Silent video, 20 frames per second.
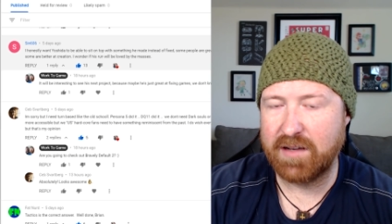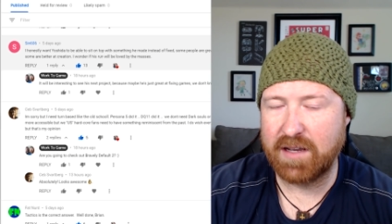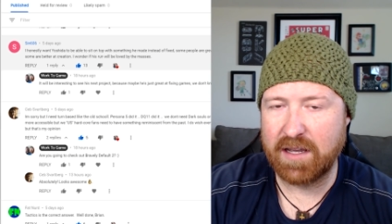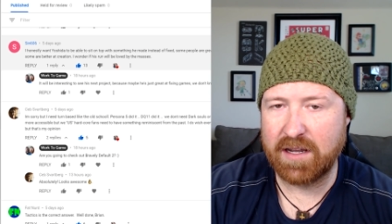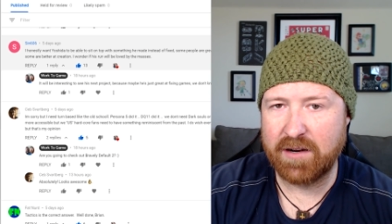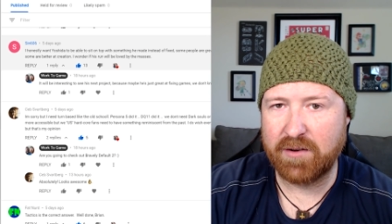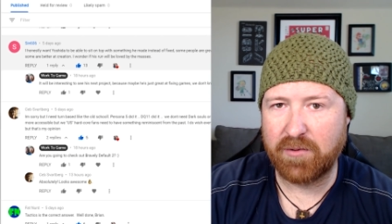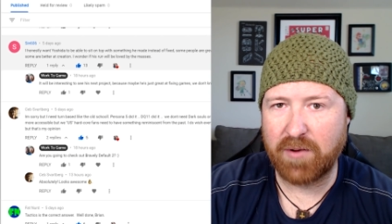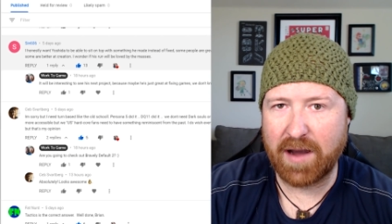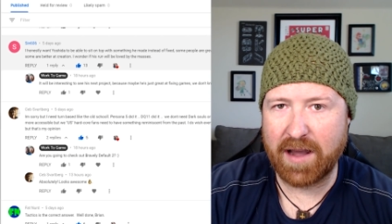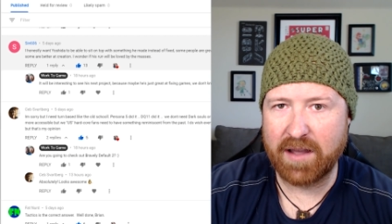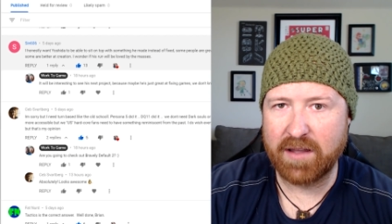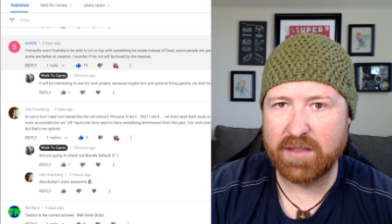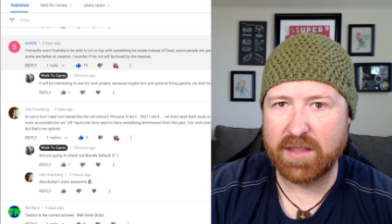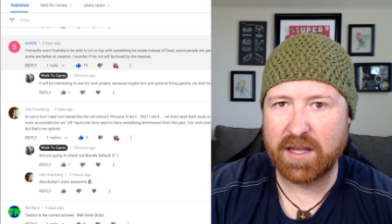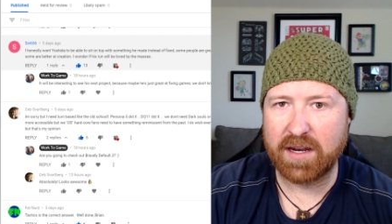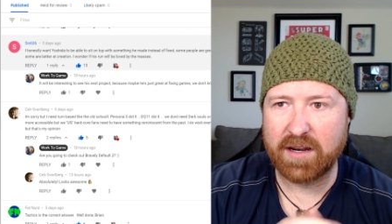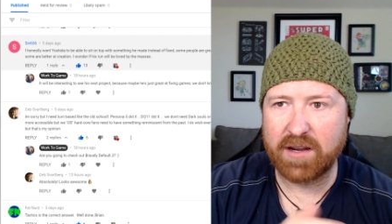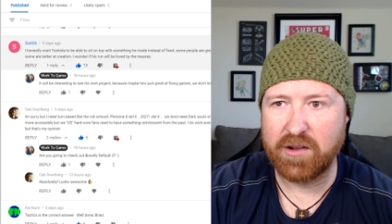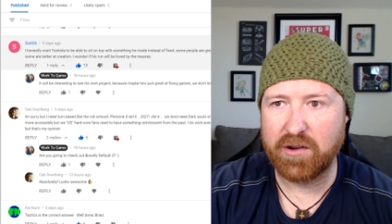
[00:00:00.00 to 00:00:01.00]
in a way
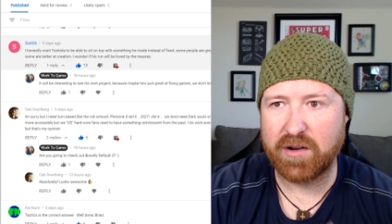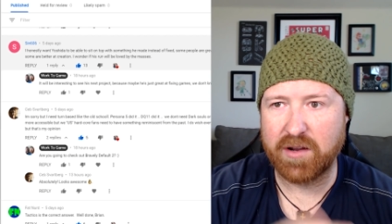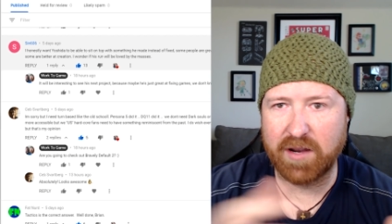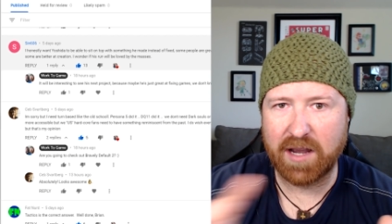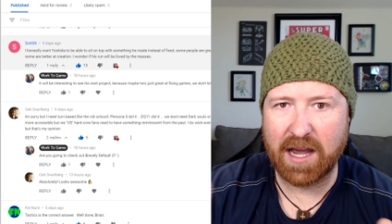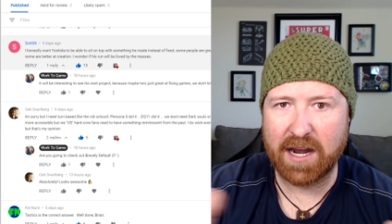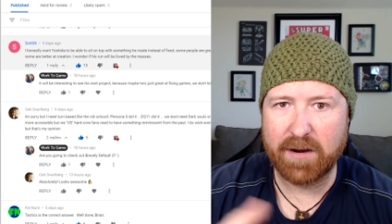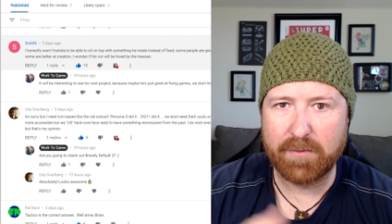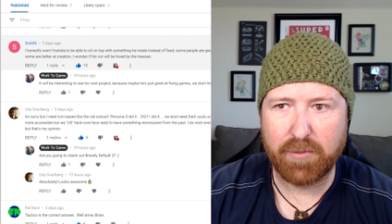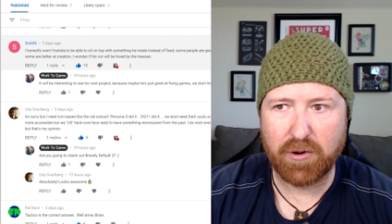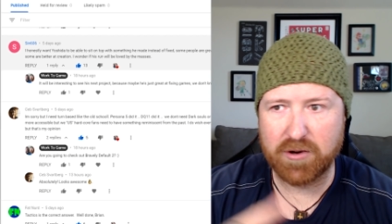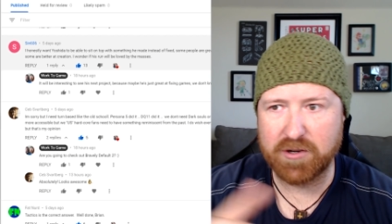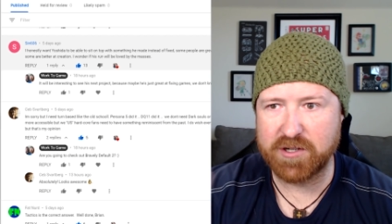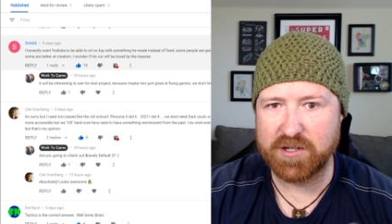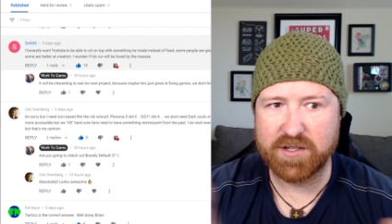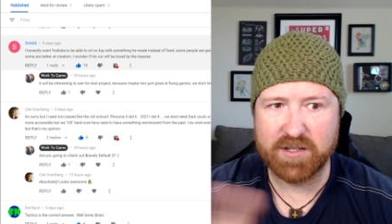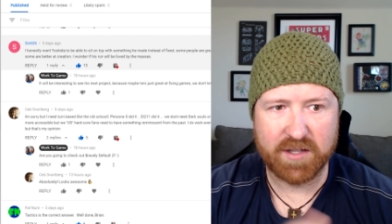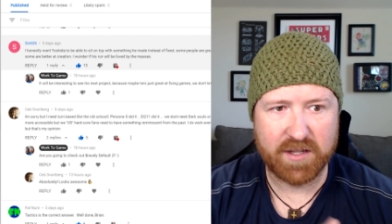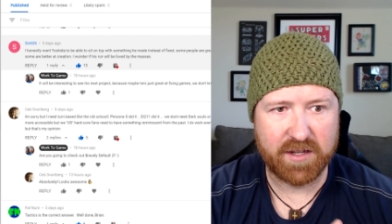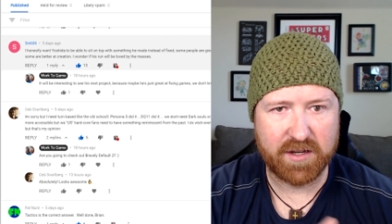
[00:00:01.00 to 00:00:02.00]
that you can kind of
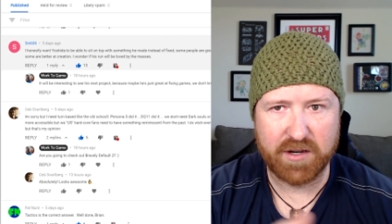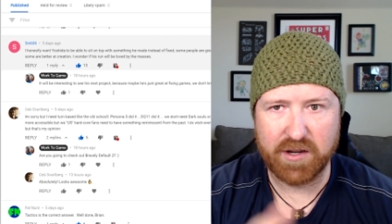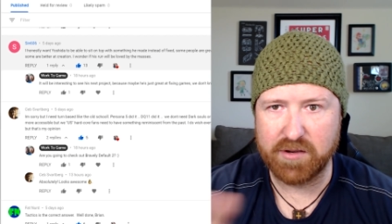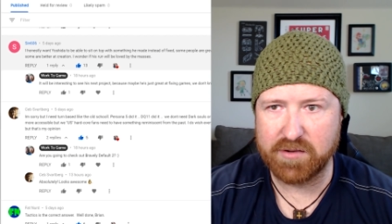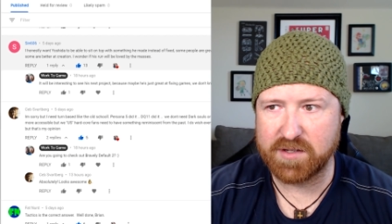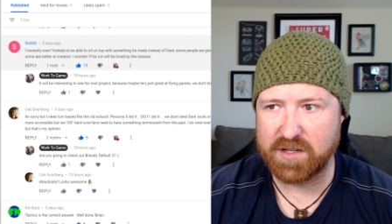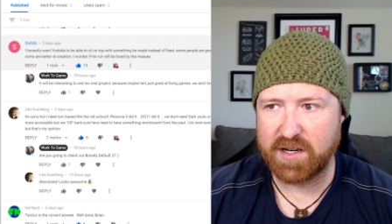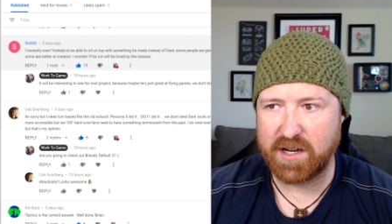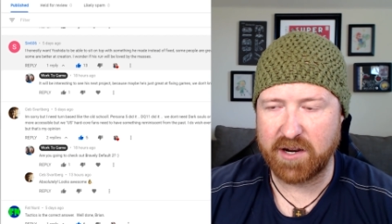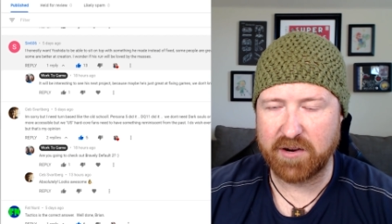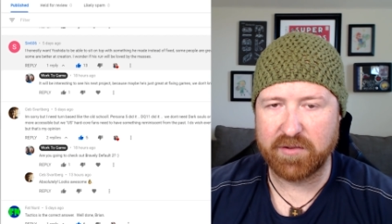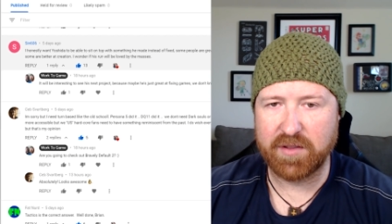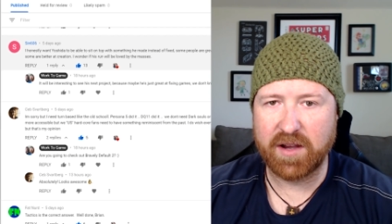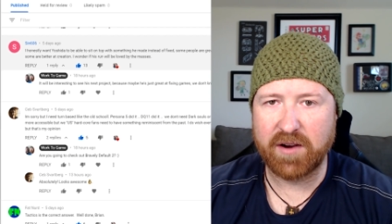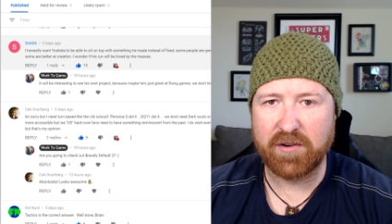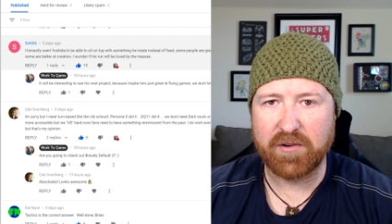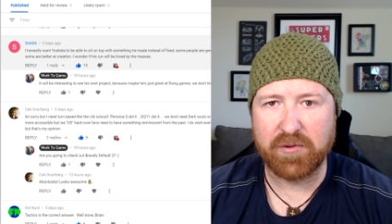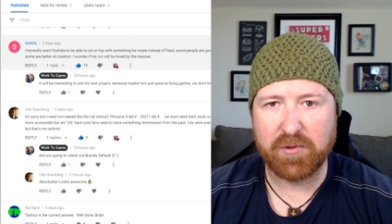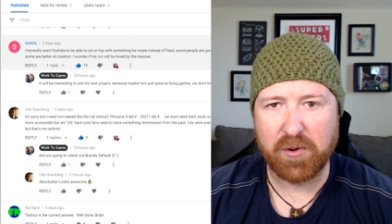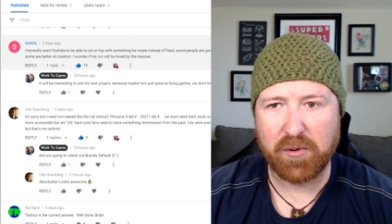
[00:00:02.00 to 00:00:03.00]
purchase and then use it here,
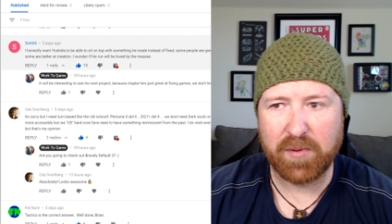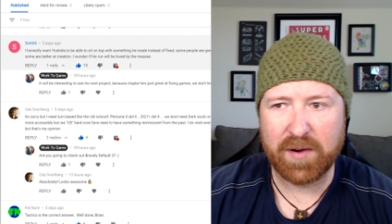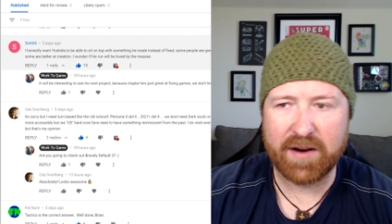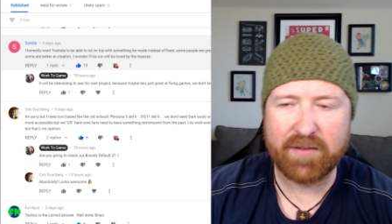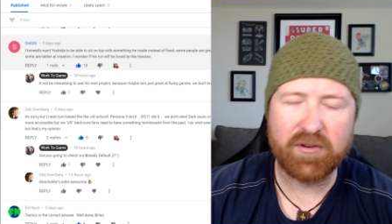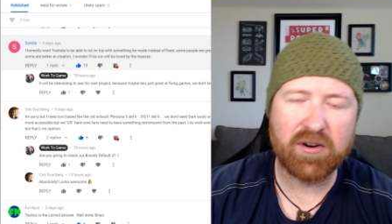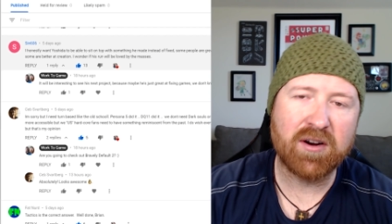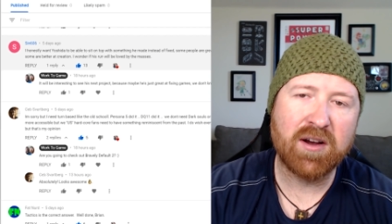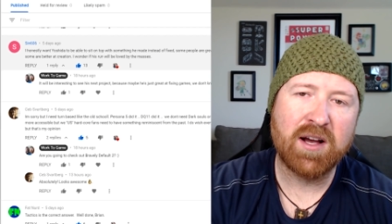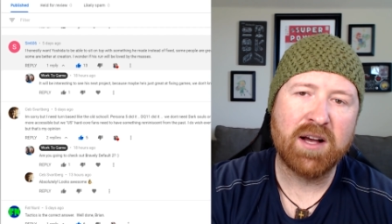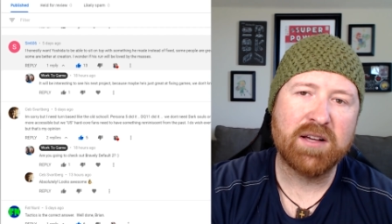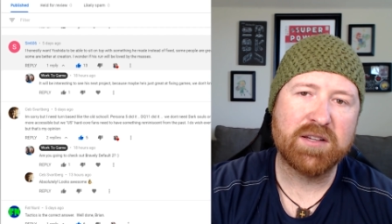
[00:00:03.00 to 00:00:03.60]
there, or whatever.